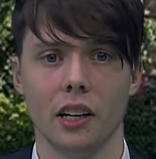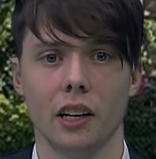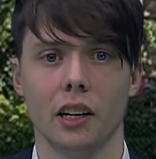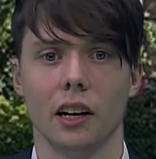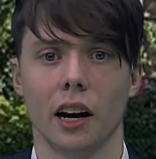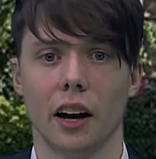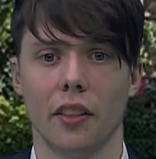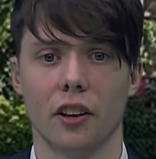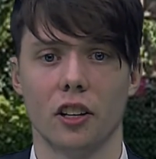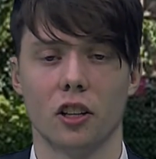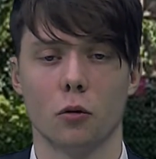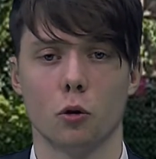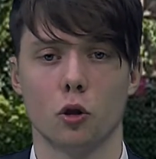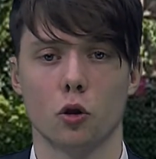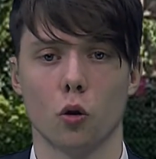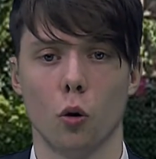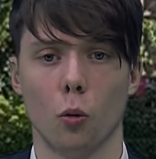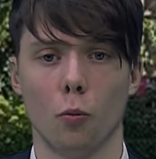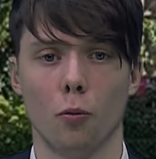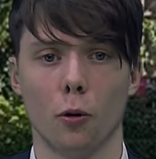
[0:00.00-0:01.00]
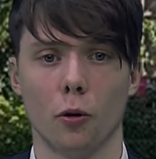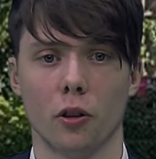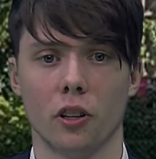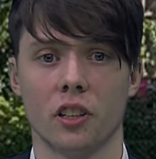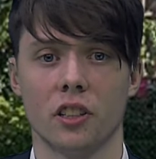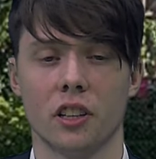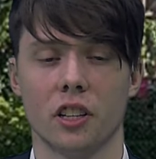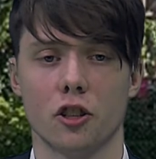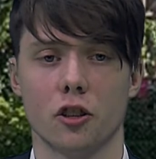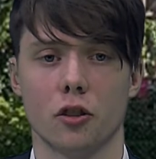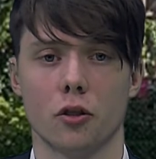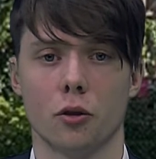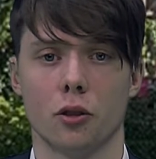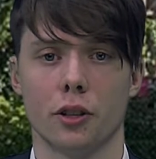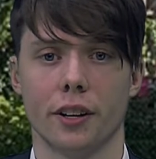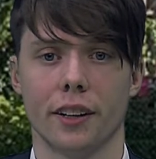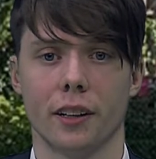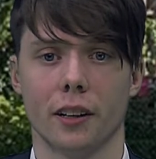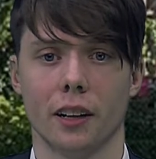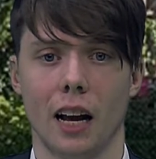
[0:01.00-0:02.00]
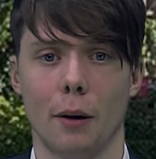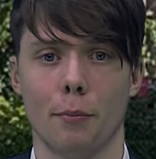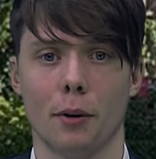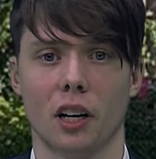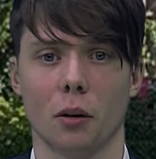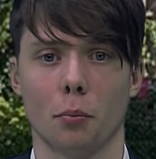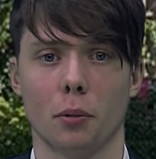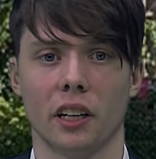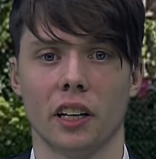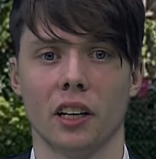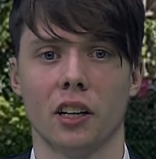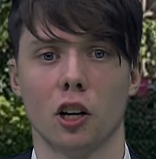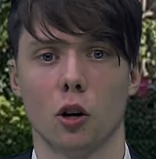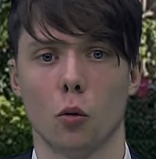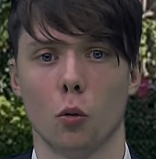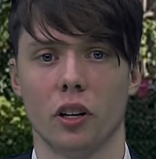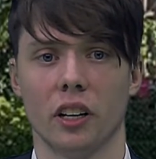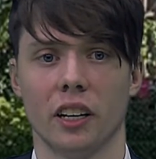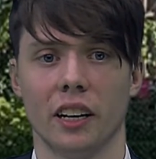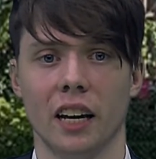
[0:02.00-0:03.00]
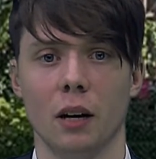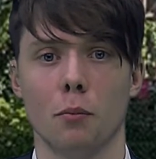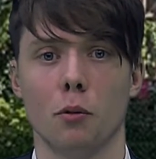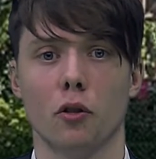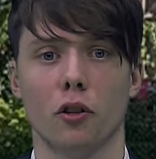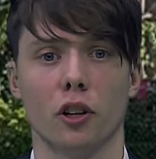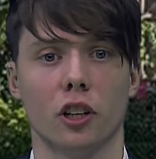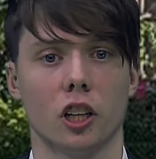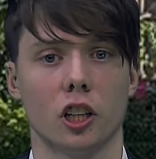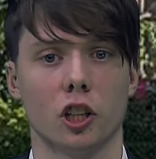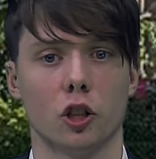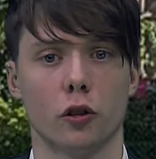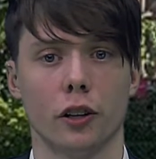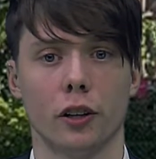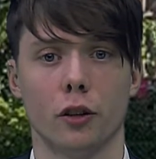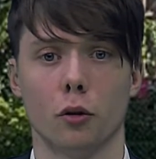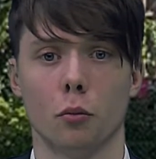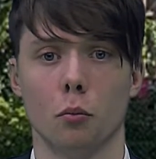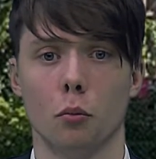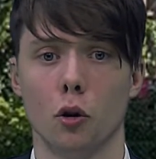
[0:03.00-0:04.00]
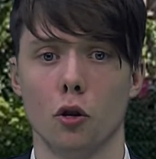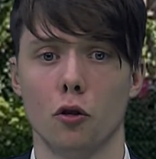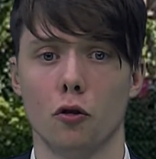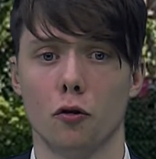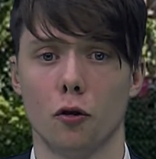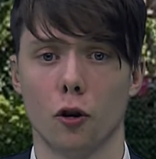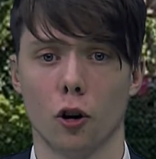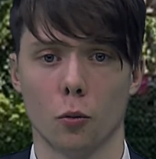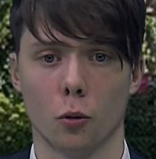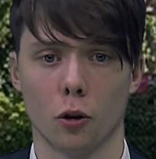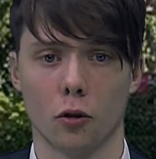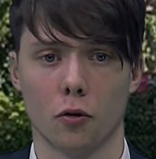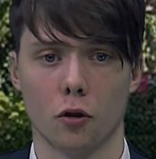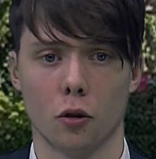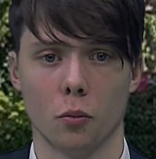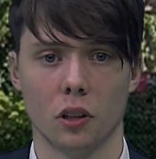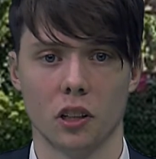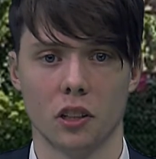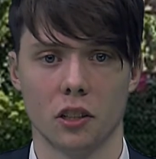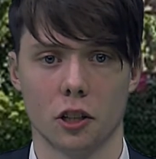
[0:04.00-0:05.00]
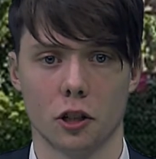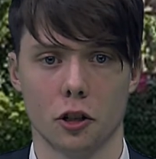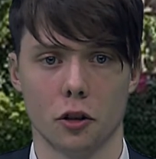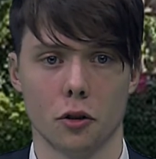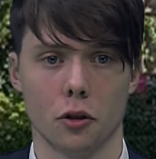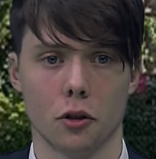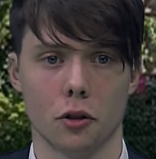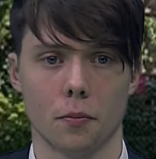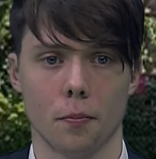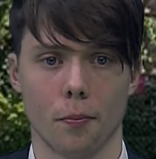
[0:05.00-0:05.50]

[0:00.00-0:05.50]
and that it was hopeful the decision to settle amicably would enable the country to move forward from these issues.